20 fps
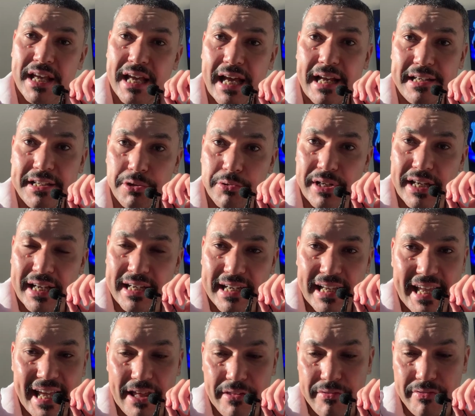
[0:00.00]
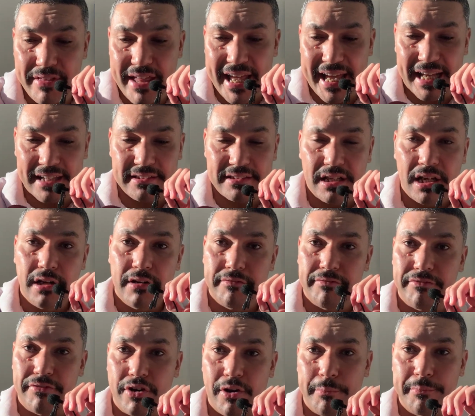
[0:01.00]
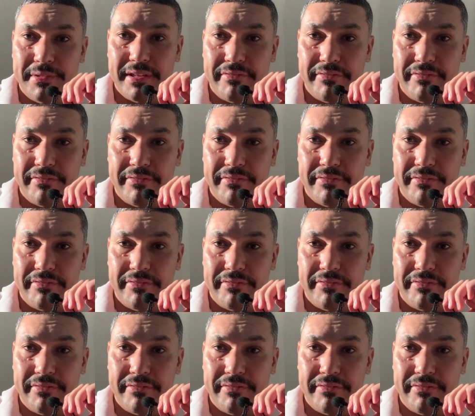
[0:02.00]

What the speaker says: and you can get that from